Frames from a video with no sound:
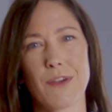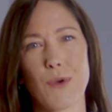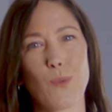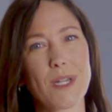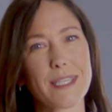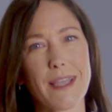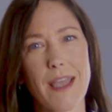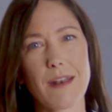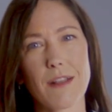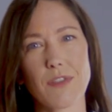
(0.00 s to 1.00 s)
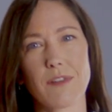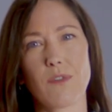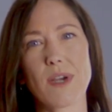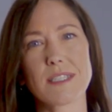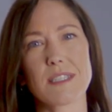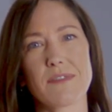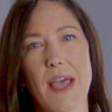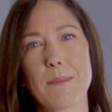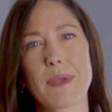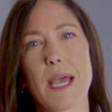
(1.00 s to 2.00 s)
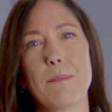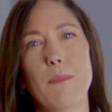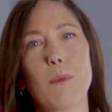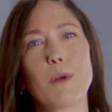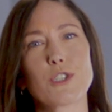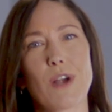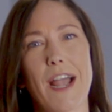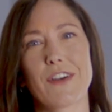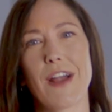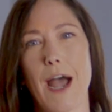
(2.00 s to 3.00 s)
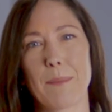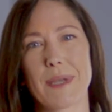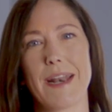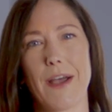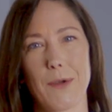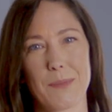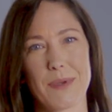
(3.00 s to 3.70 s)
Once again, the Voices of MPN mobile tracker app can help.